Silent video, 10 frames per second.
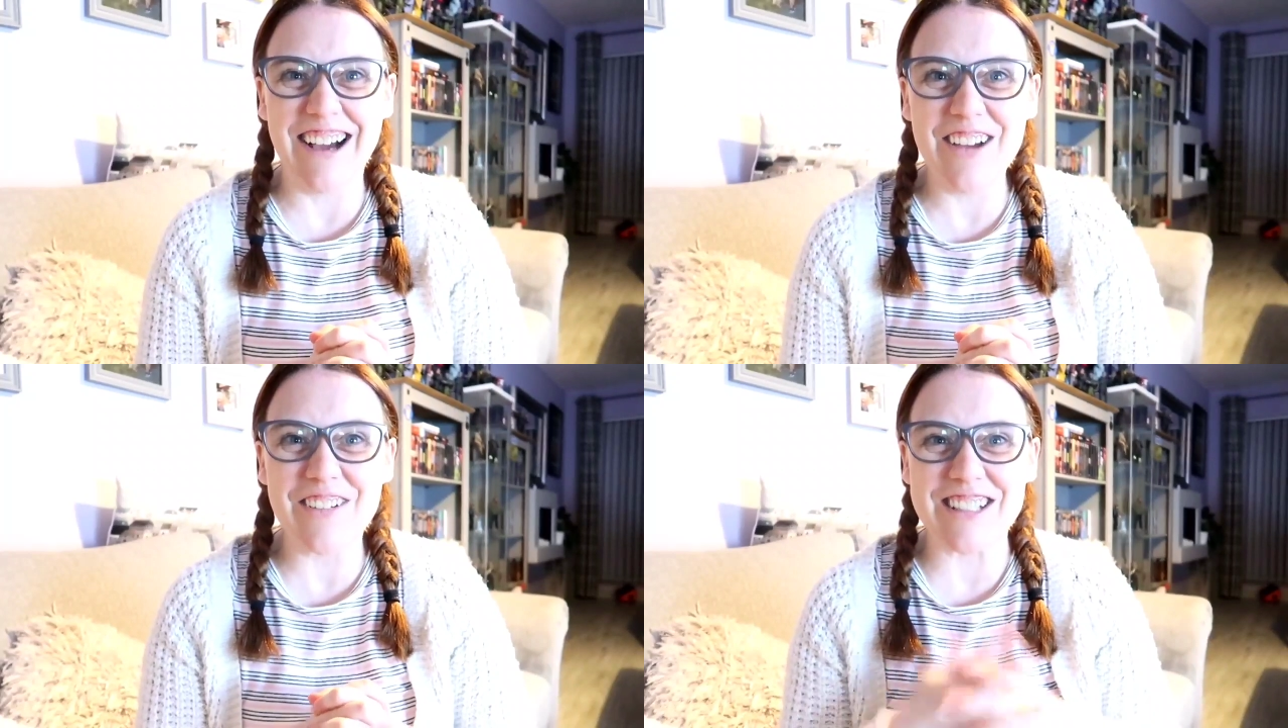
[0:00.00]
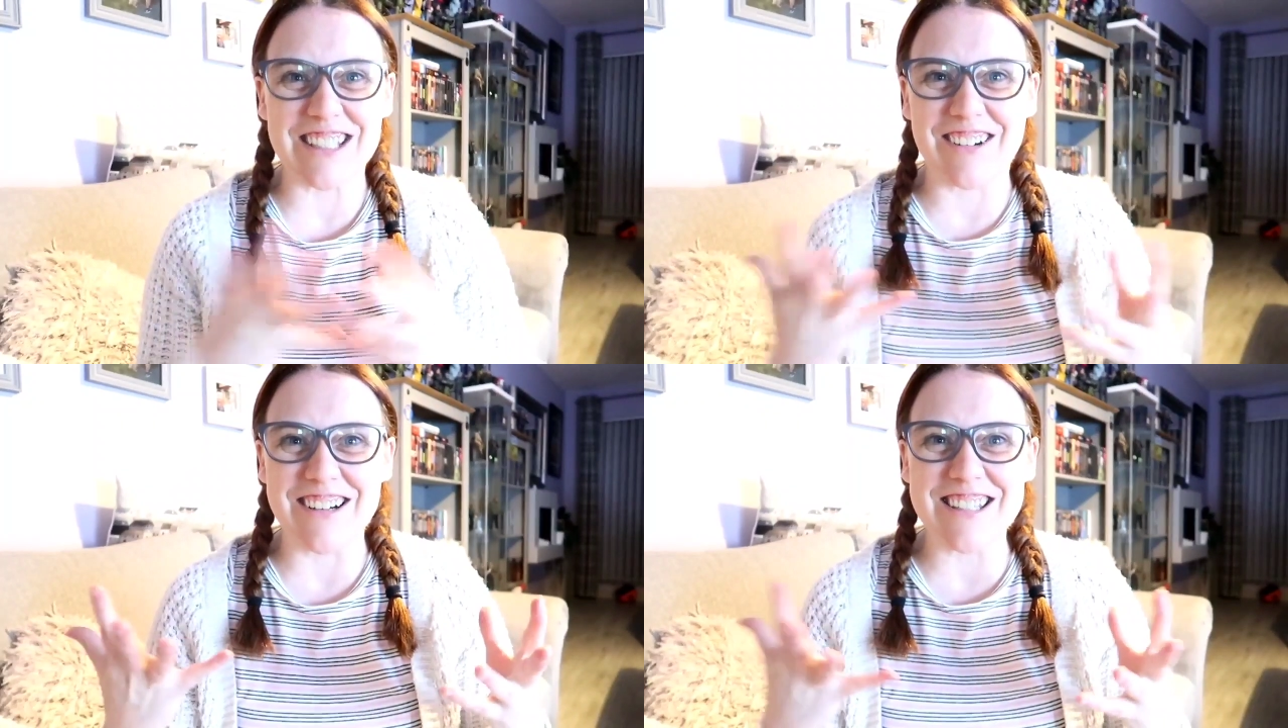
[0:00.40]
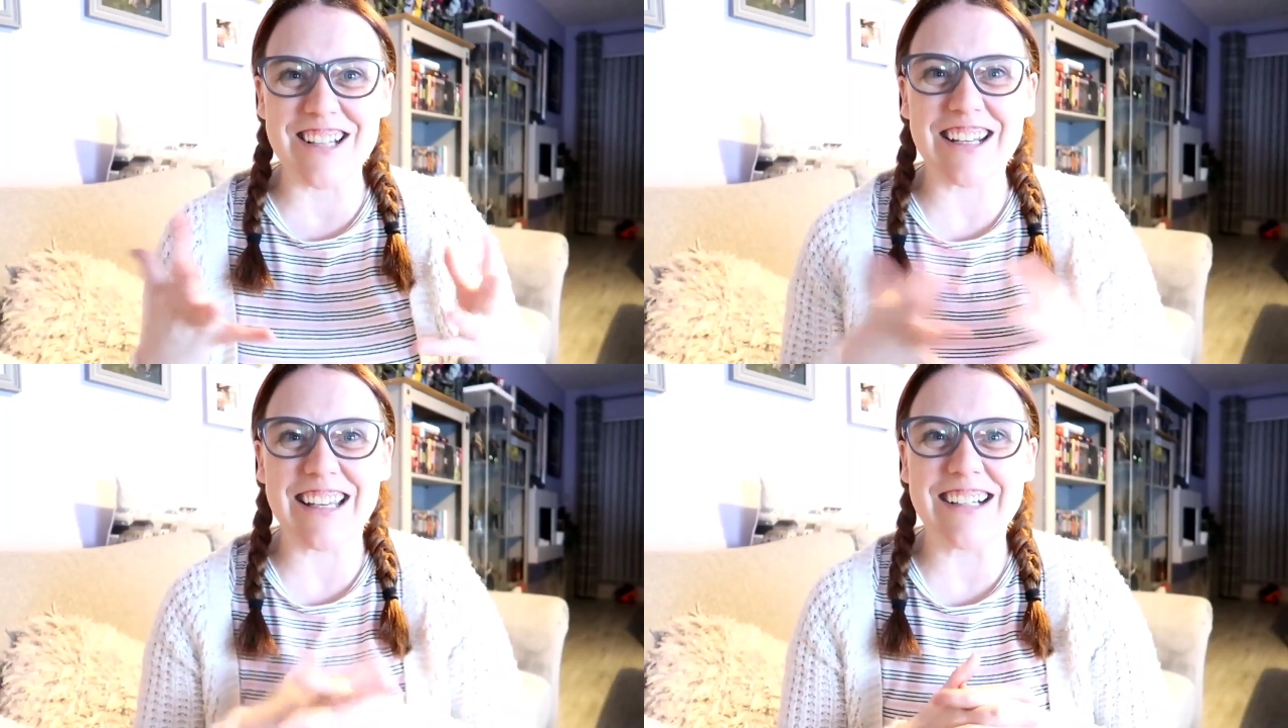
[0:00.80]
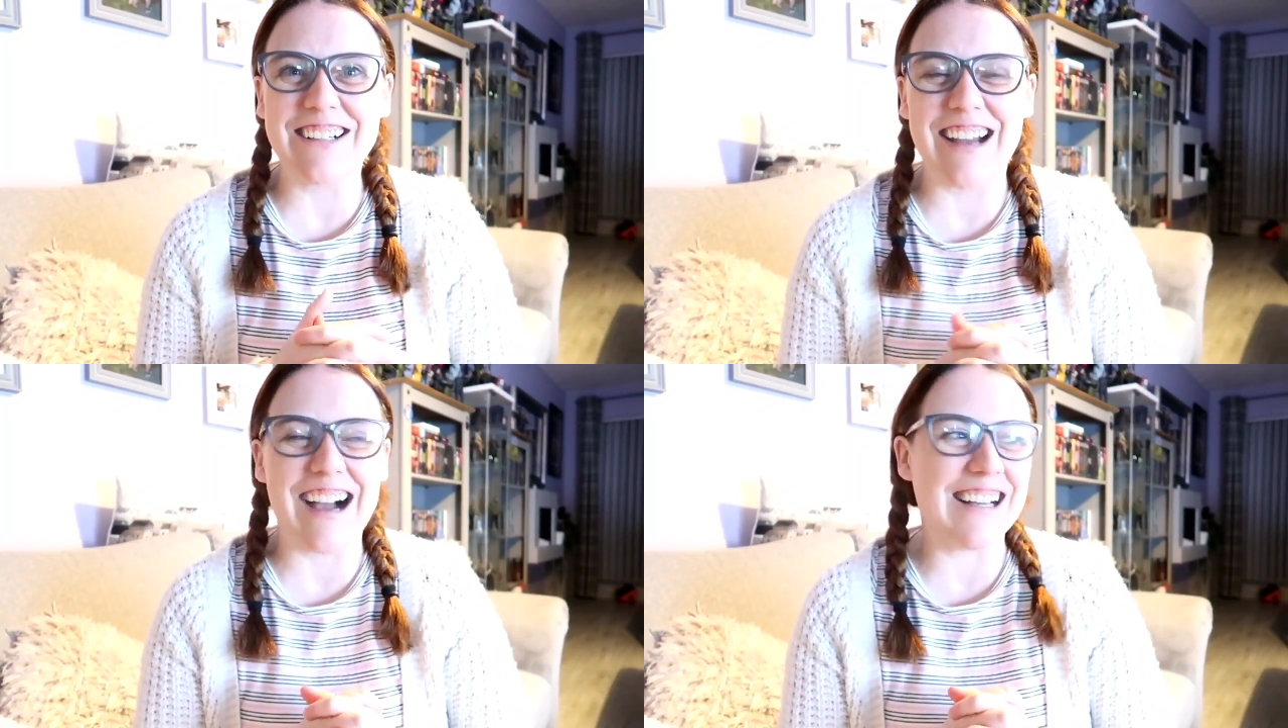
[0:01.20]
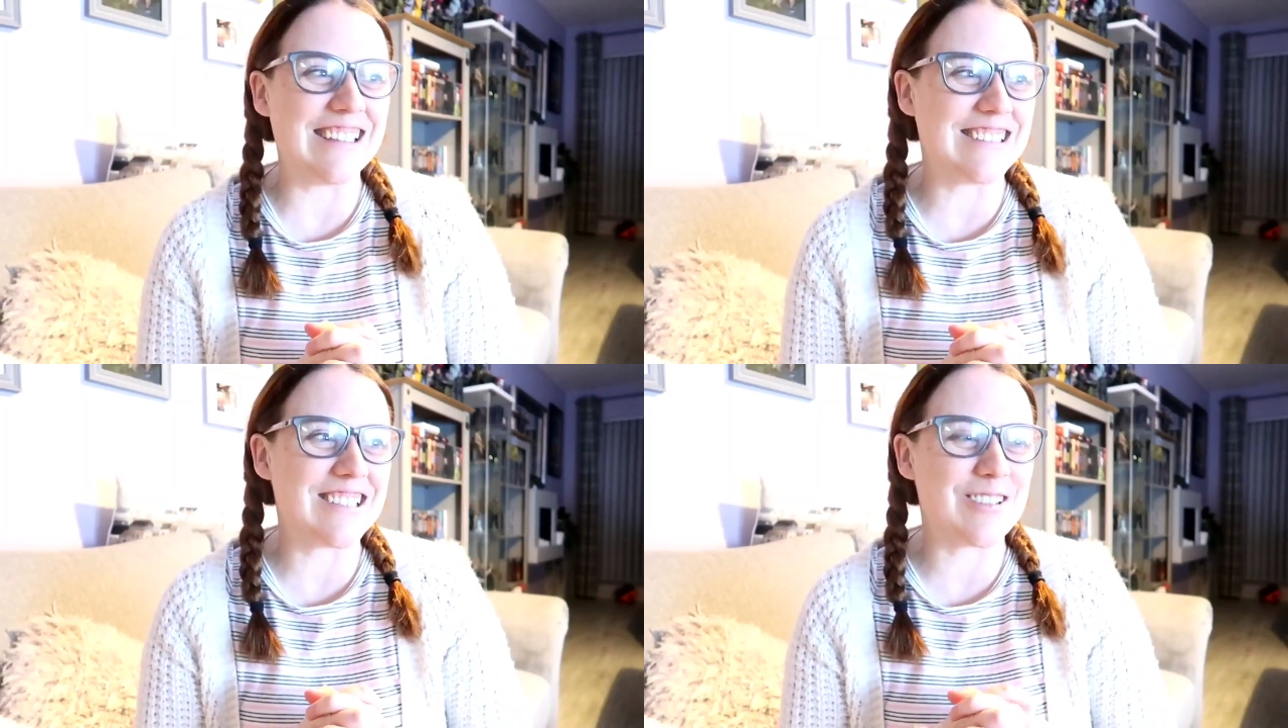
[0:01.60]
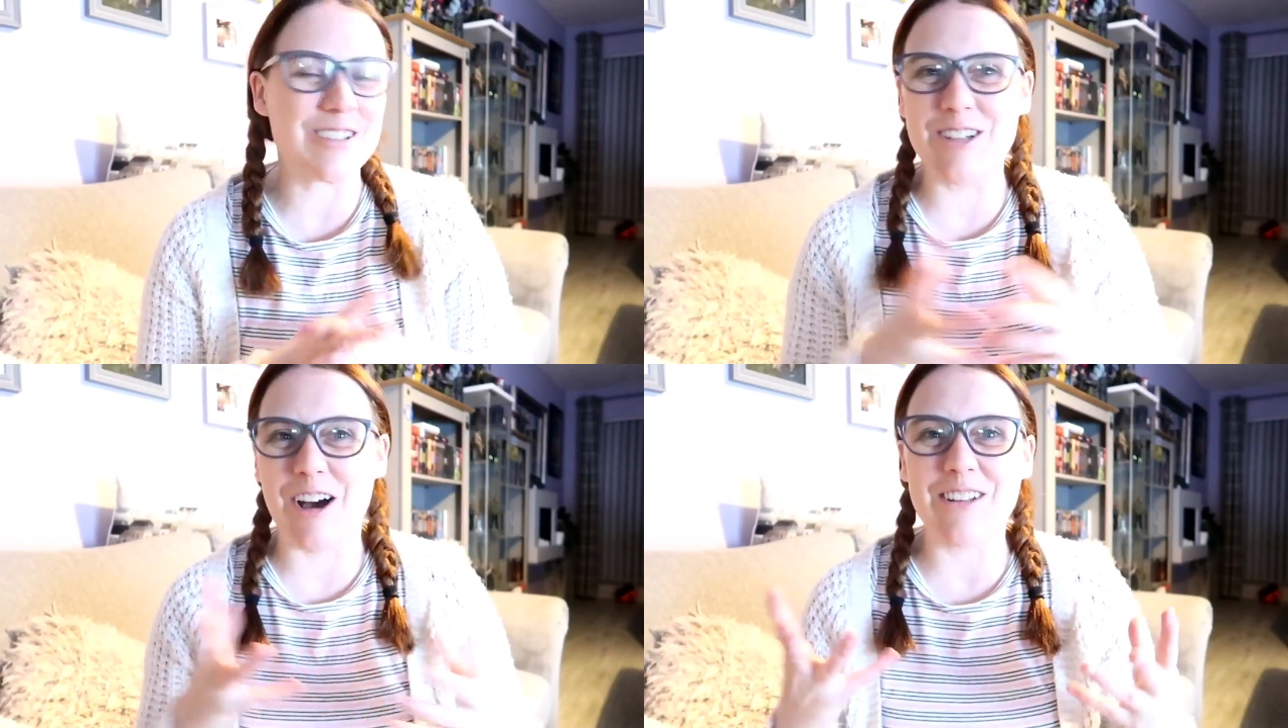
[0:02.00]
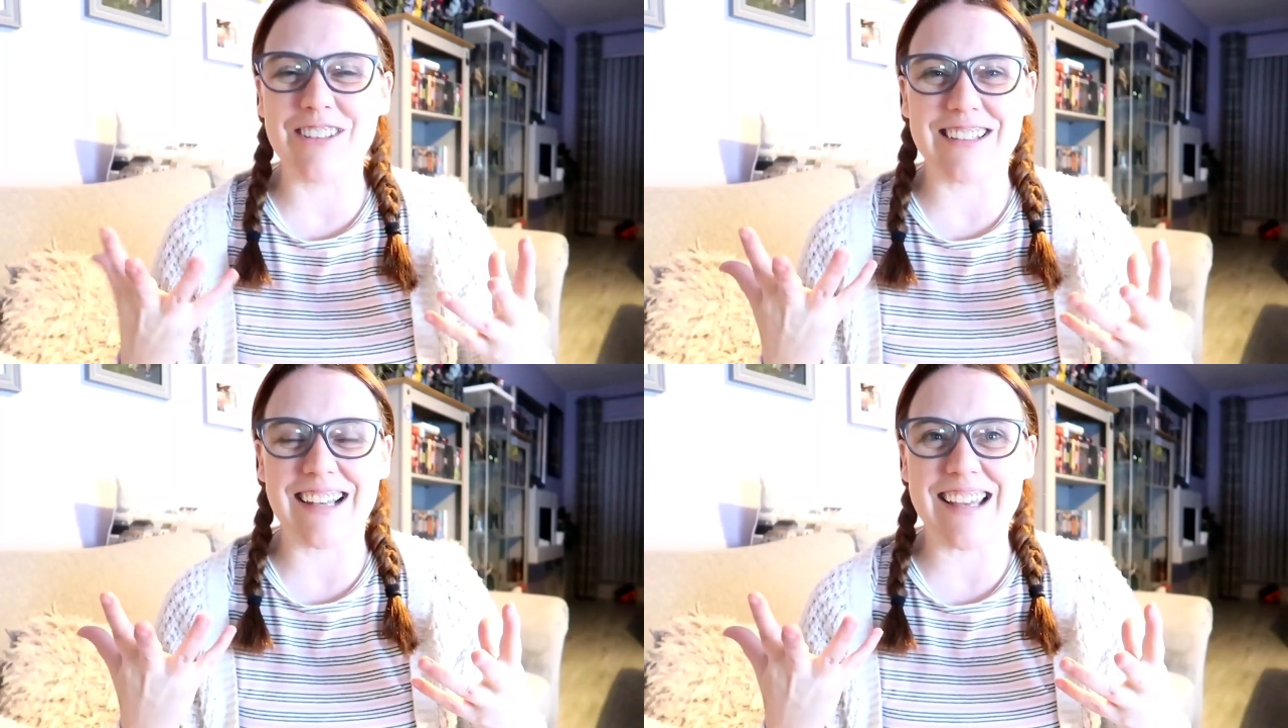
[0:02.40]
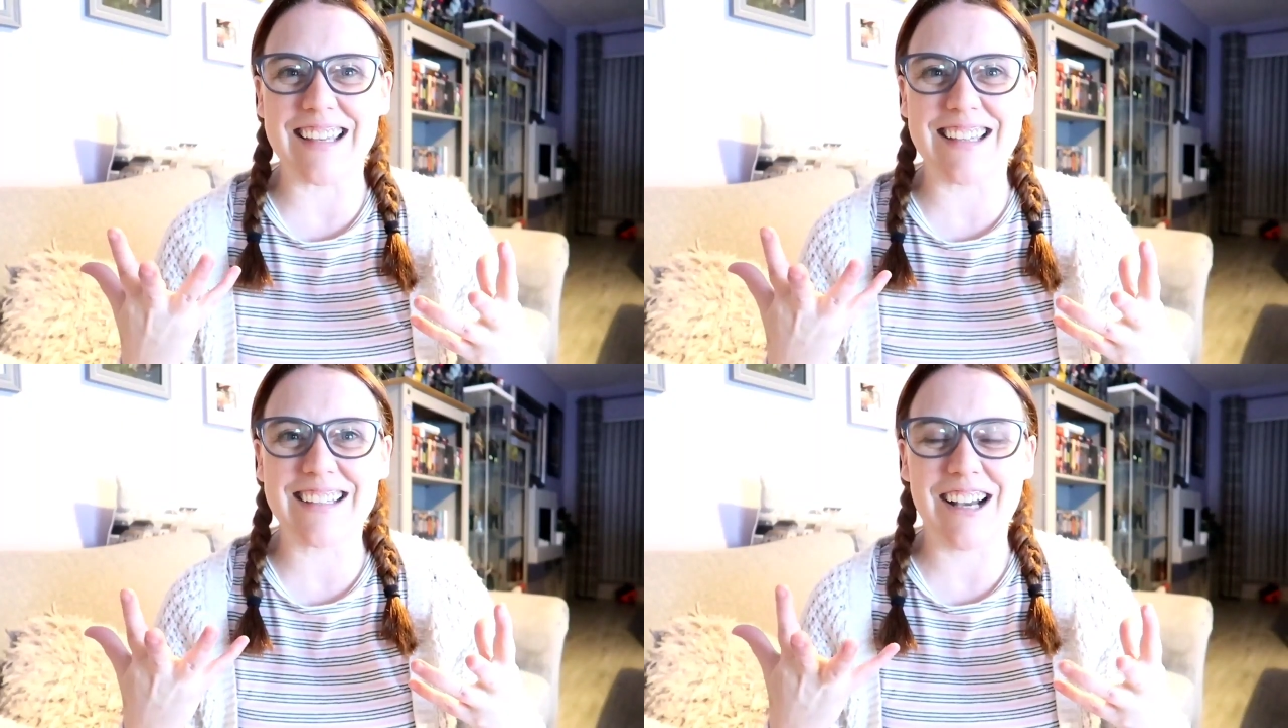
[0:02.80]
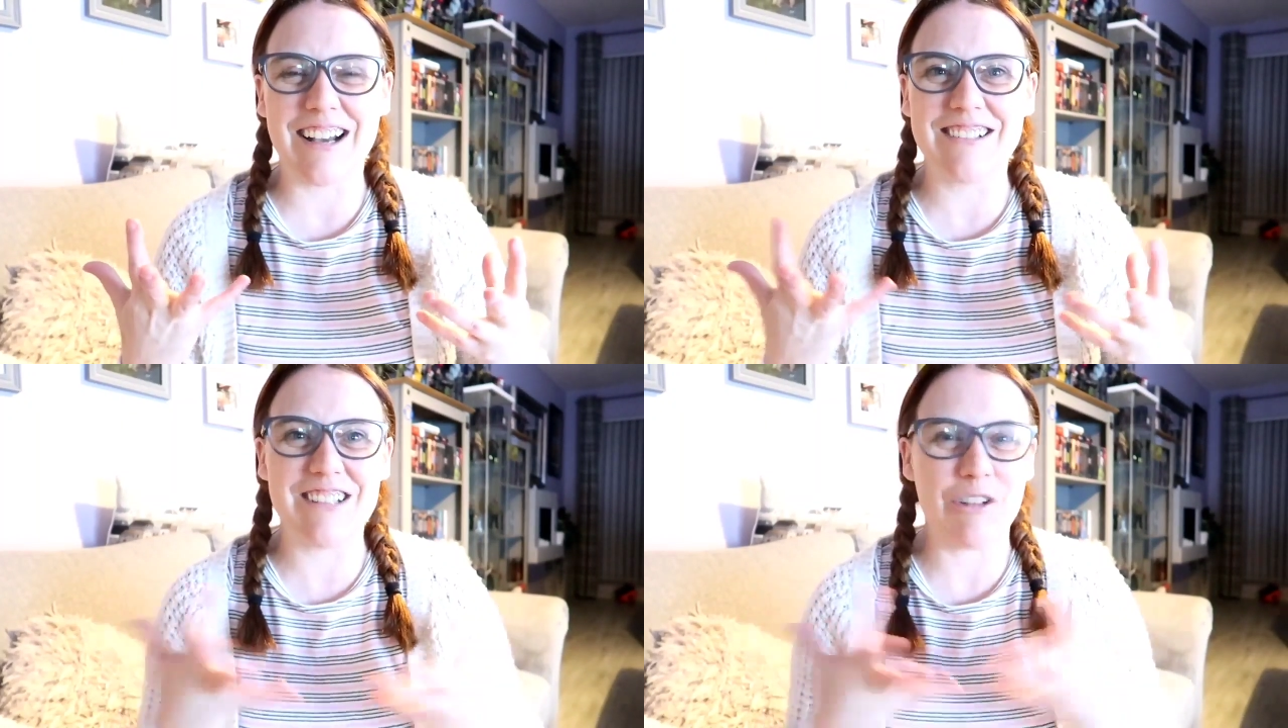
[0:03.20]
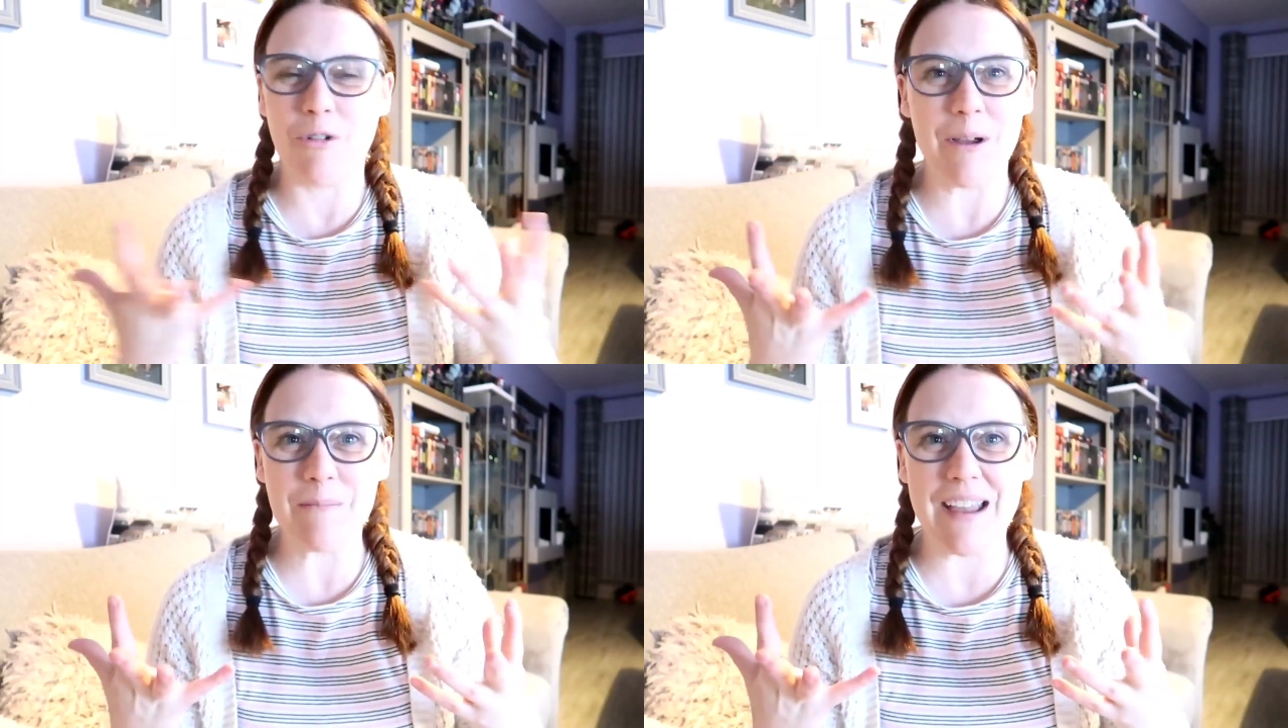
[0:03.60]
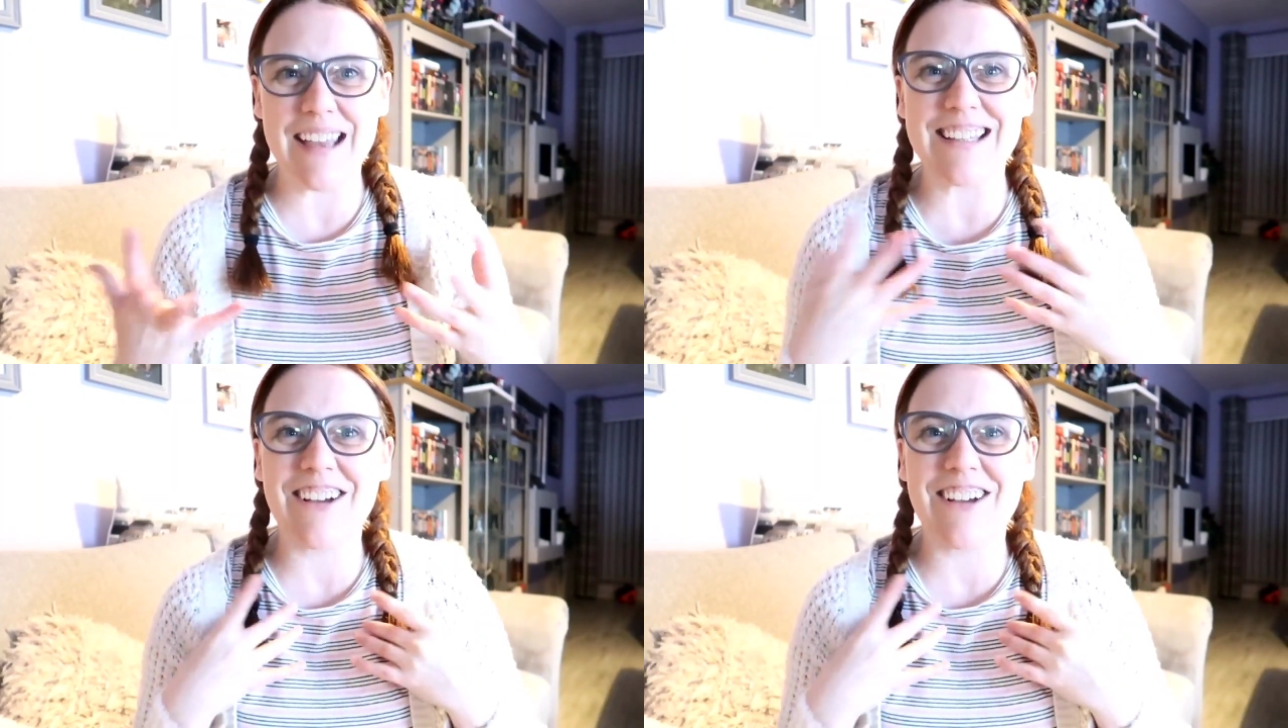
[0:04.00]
now because Aaron's not here and there's nothing like annoying me.